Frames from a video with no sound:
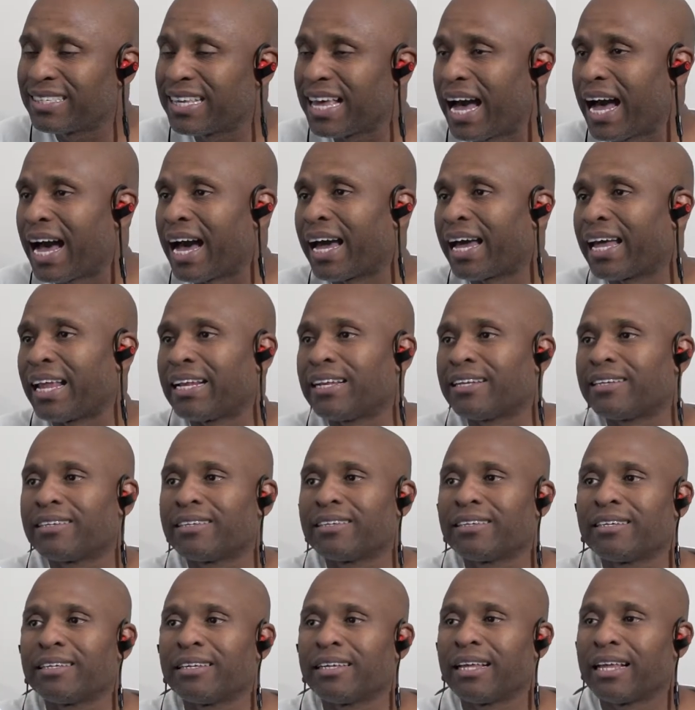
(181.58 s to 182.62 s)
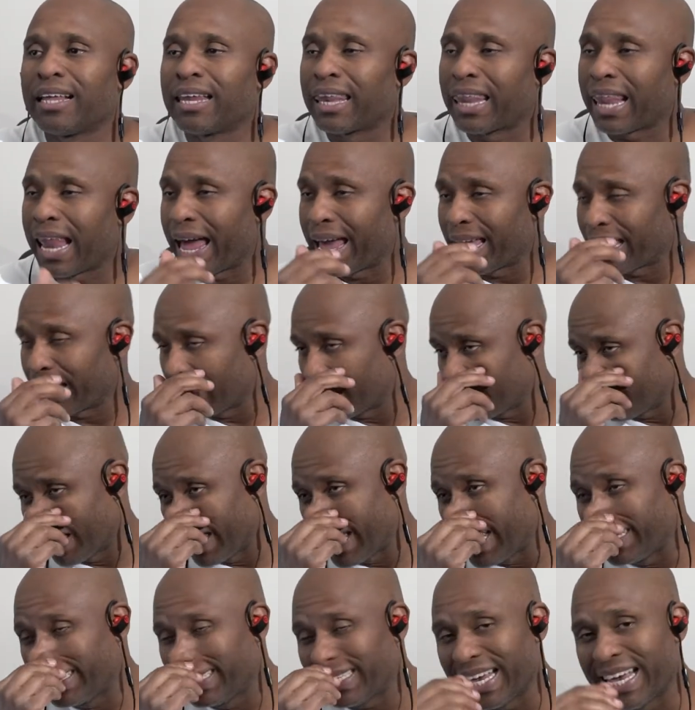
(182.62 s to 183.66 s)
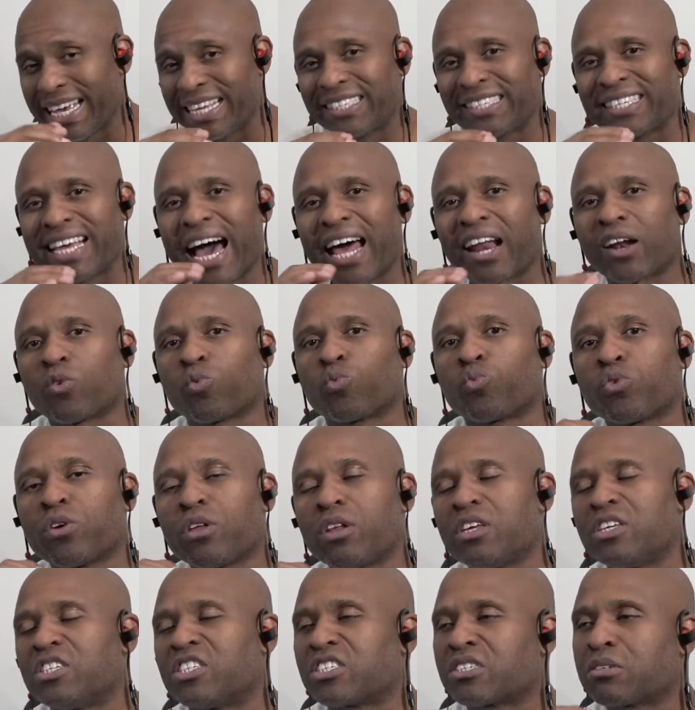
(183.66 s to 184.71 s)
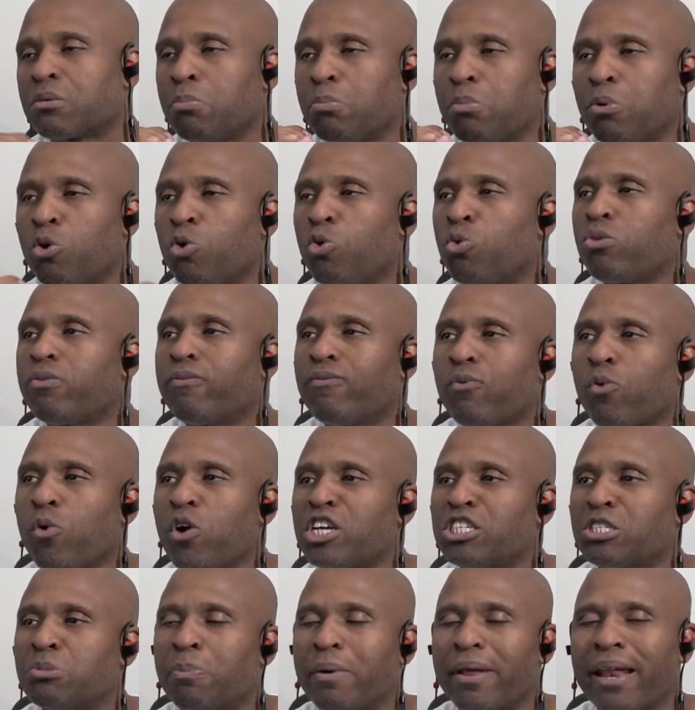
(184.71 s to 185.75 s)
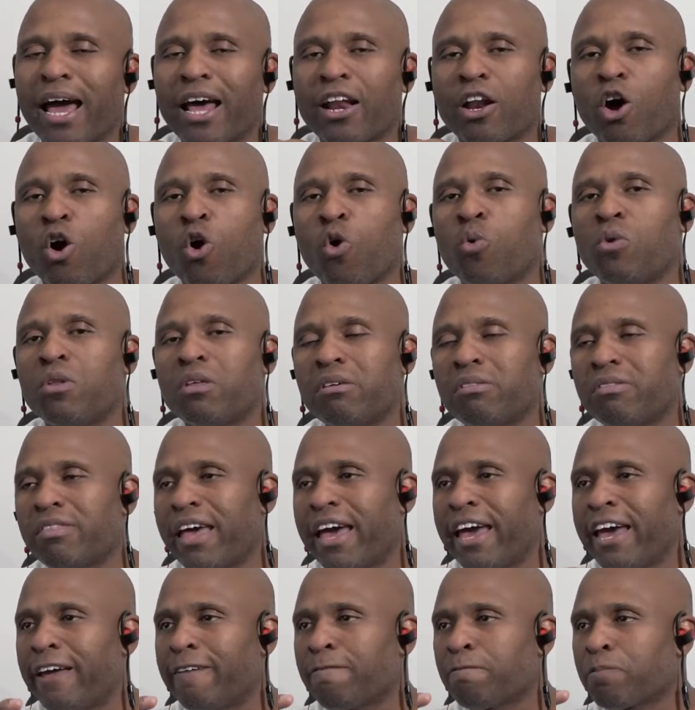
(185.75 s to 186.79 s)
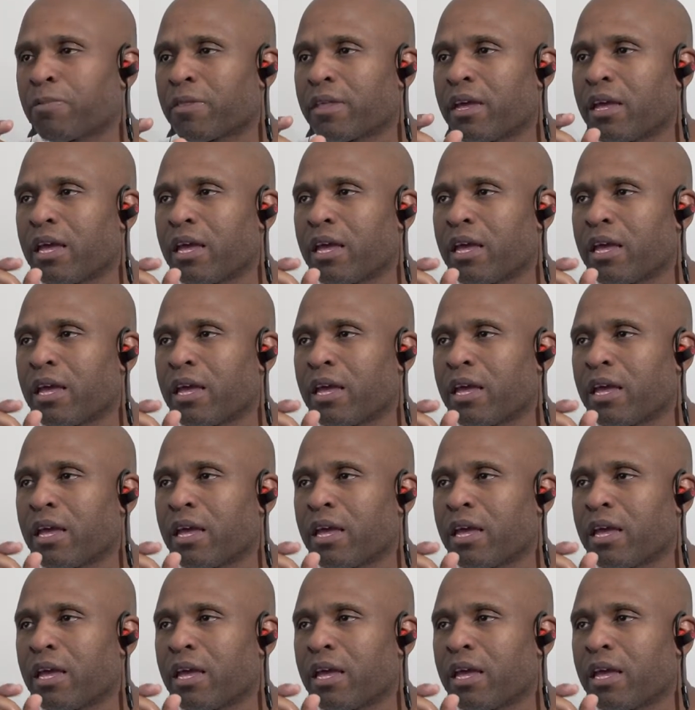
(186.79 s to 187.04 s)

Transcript: got like he's he's got a really smooth voice, but not only that,